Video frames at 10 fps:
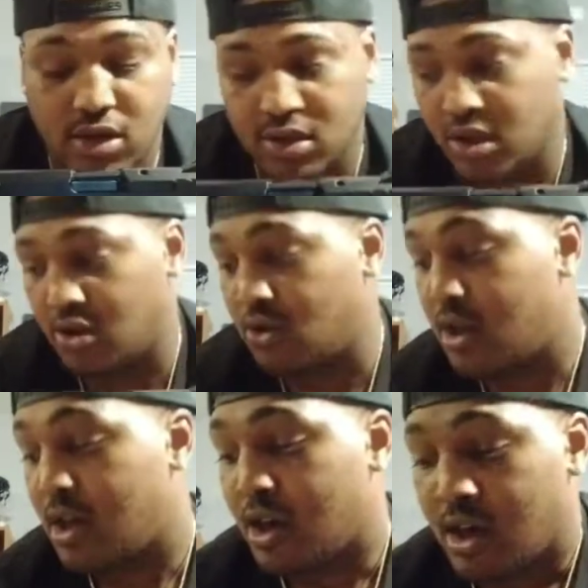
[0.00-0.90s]
So
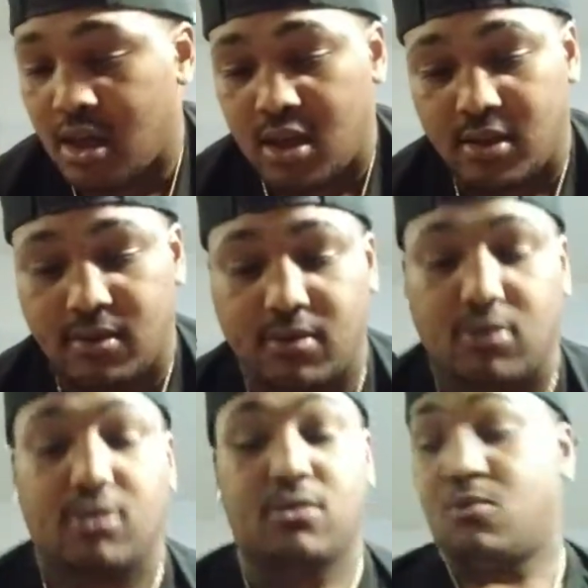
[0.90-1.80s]

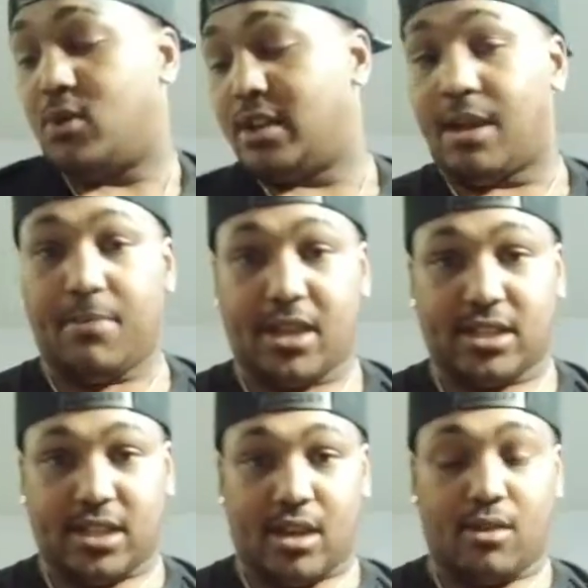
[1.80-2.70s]
with that being said,